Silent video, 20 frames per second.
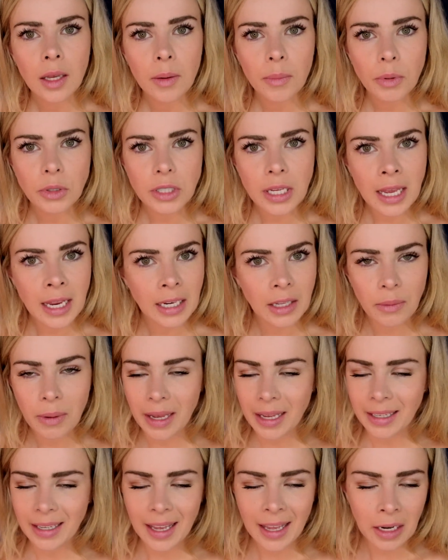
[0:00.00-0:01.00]
But
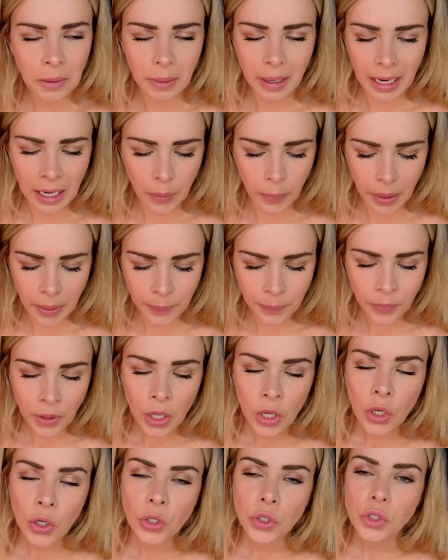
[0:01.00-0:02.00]
anyway,
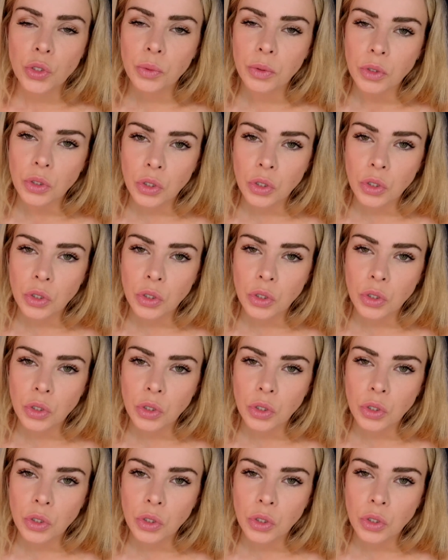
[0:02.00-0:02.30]
so we